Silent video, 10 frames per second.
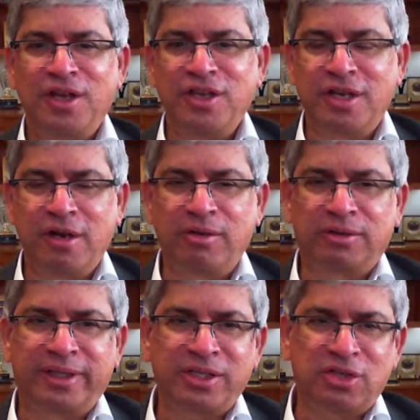You go to
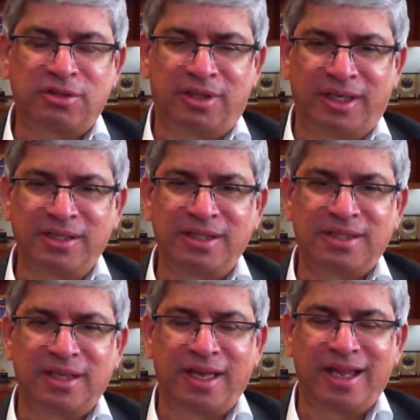
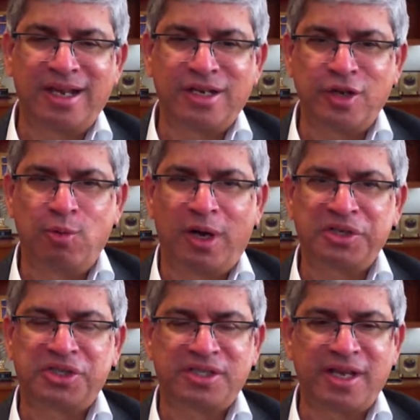restaurants and you
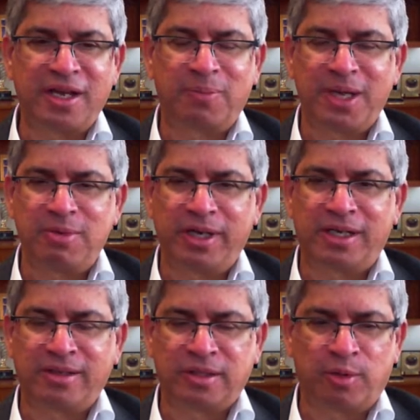watch young people
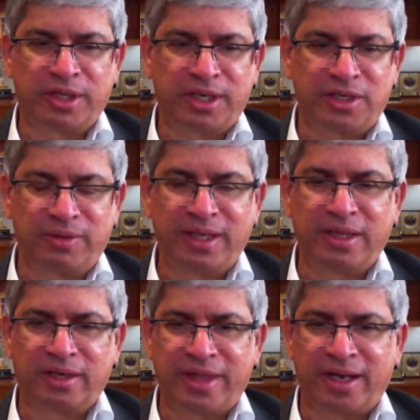in terms of what they're doing.
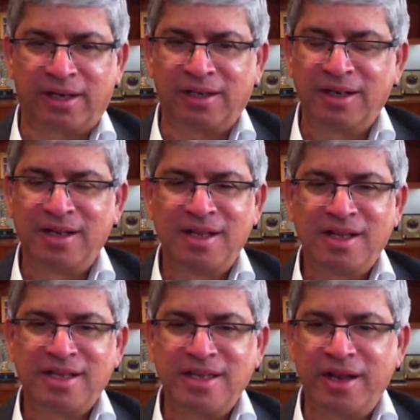They're there,
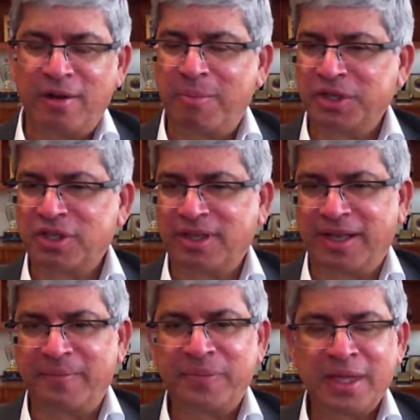a bunch of
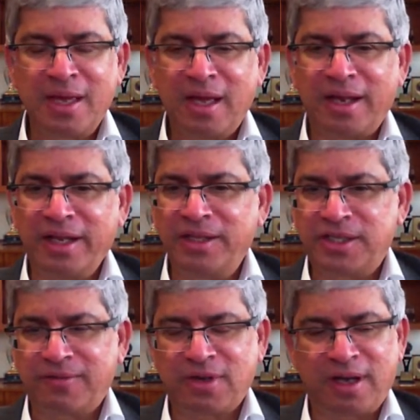them, and
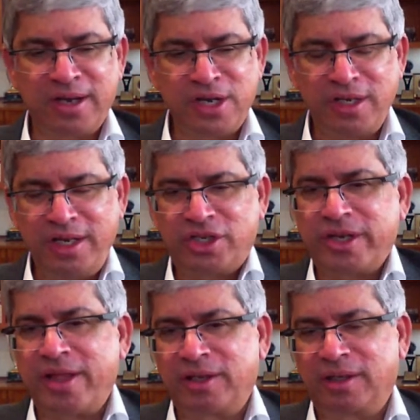instead of talking to each
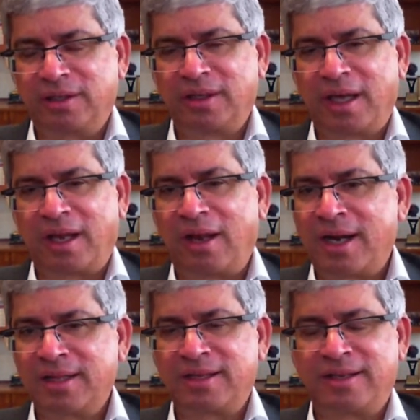other, a
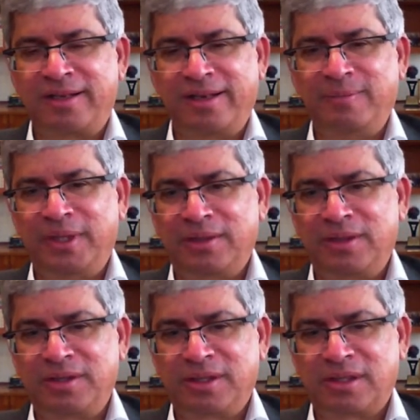lot of the time they're
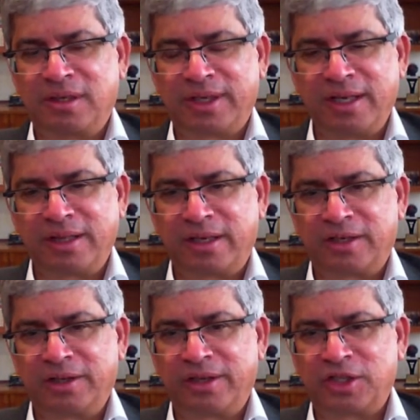just looking at
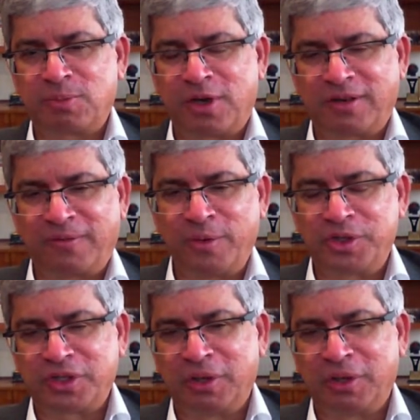their smartphone.